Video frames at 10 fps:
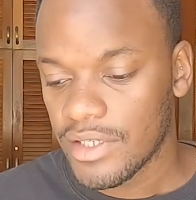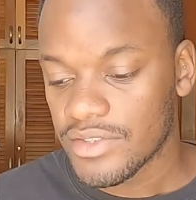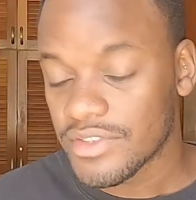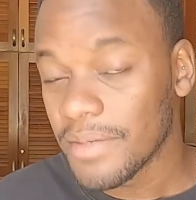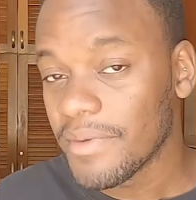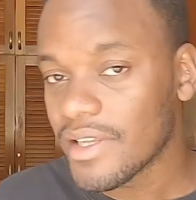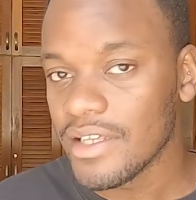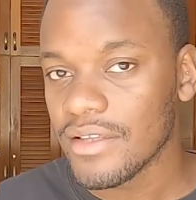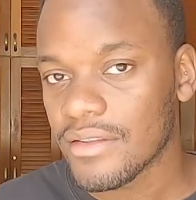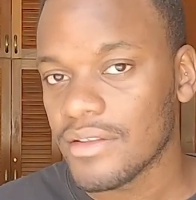So
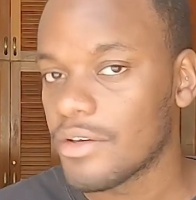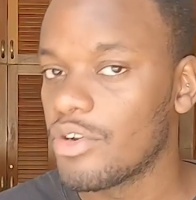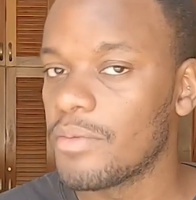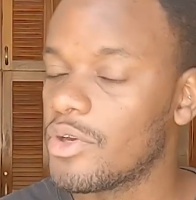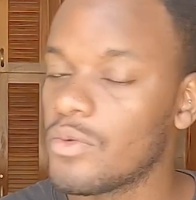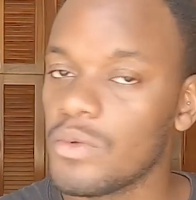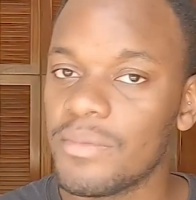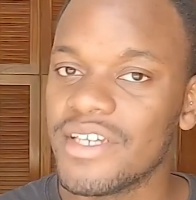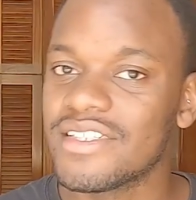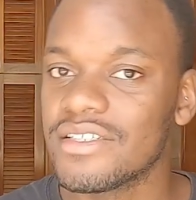typically, they're going to be on
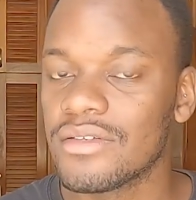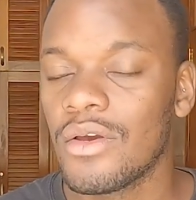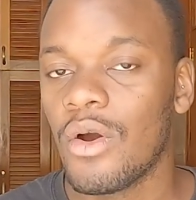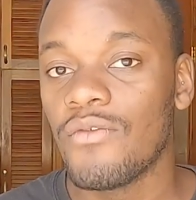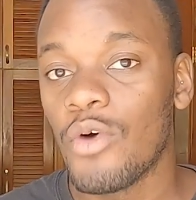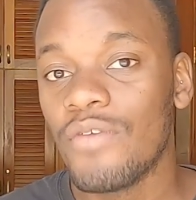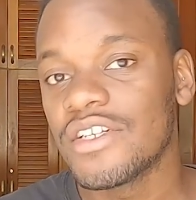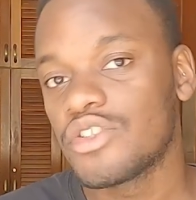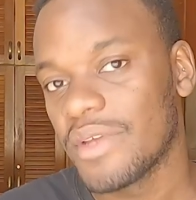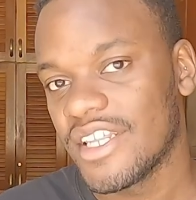wheelbases of
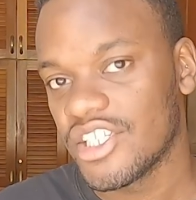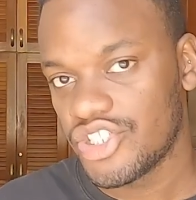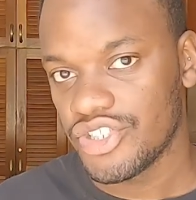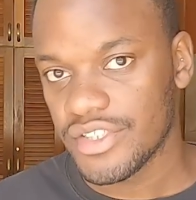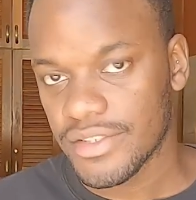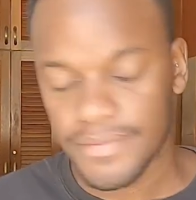over 20 inches.